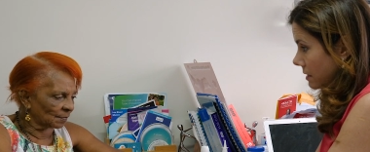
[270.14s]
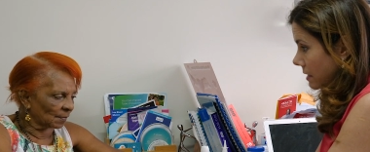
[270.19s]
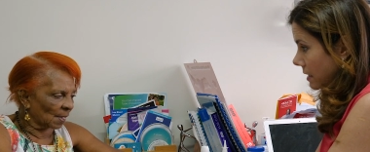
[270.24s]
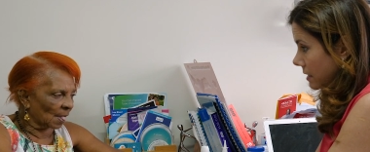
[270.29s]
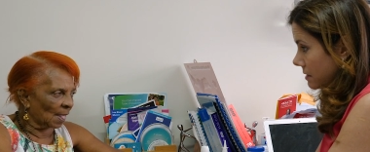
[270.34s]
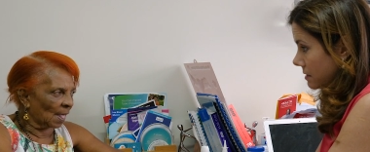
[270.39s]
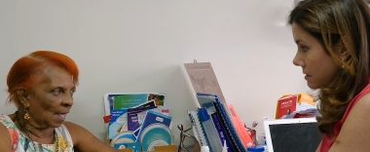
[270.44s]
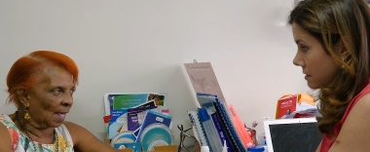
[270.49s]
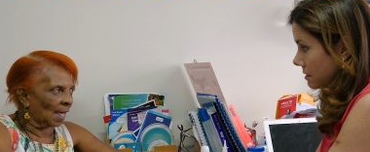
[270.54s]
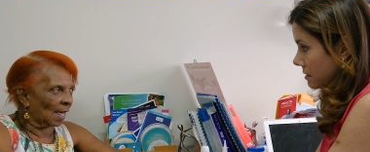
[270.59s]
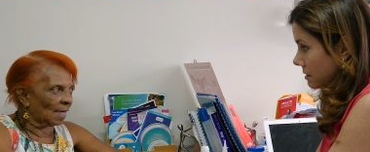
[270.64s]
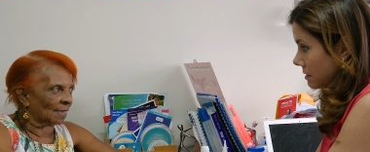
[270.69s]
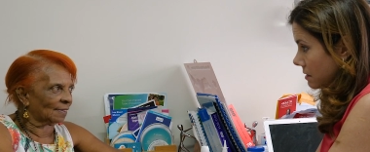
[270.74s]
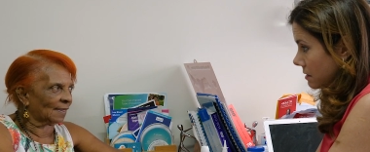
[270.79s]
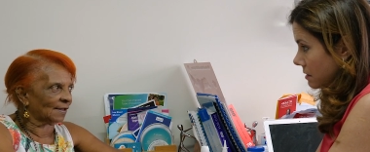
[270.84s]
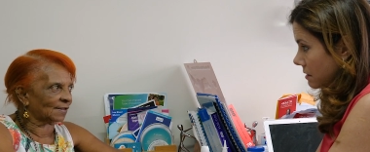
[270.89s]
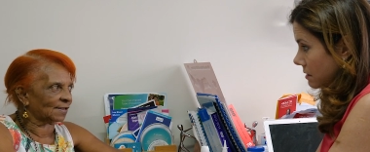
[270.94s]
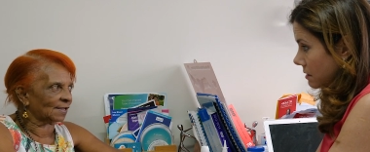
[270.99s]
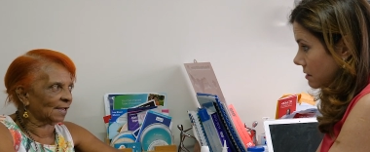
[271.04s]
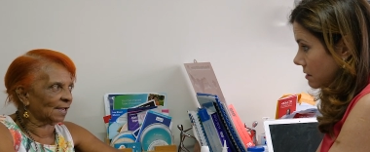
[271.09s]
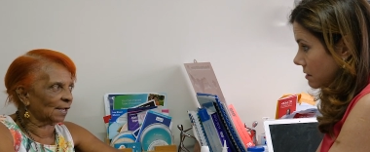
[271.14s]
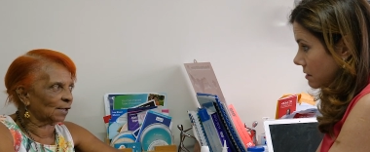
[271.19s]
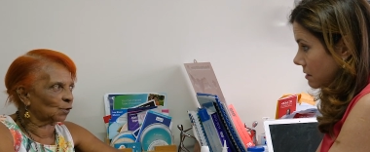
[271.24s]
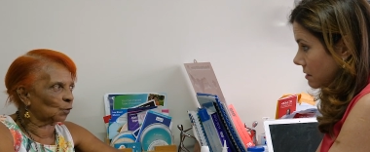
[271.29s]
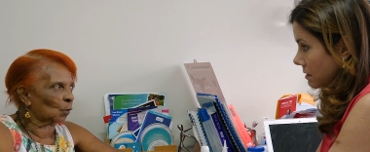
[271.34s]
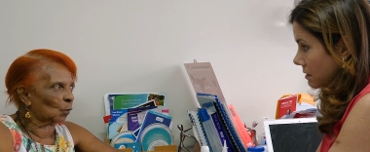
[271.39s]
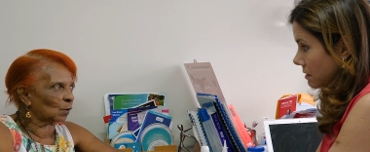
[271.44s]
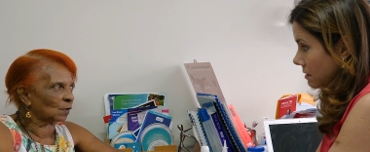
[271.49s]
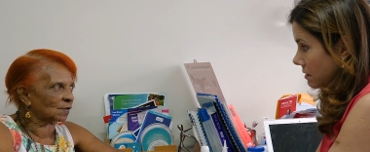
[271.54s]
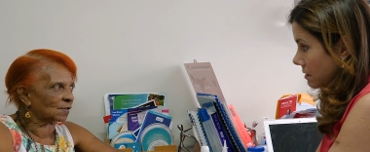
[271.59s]
Speaker 1: Yes. That it
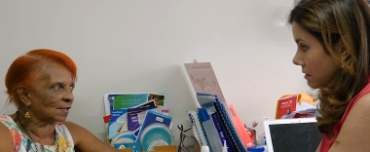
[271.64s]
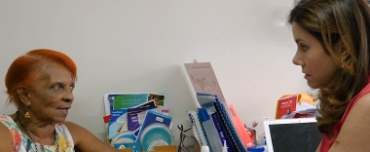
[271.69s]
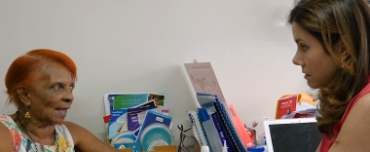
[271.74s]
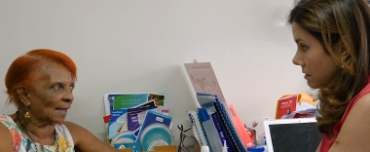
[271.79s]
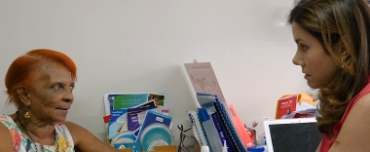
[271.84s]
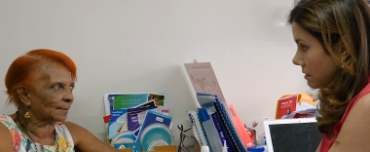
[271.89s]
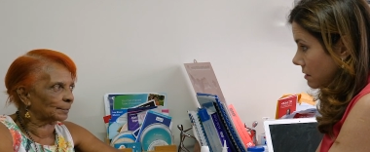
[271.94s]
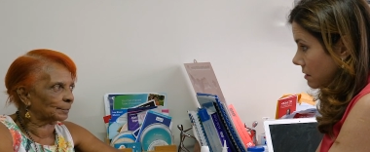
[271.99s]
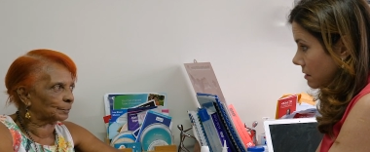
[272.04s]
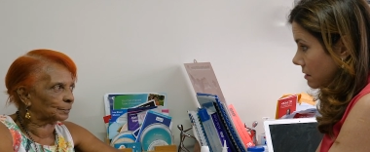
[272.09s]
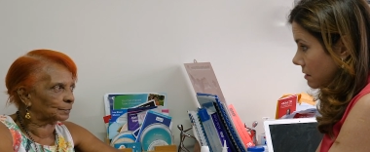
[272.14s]
goes at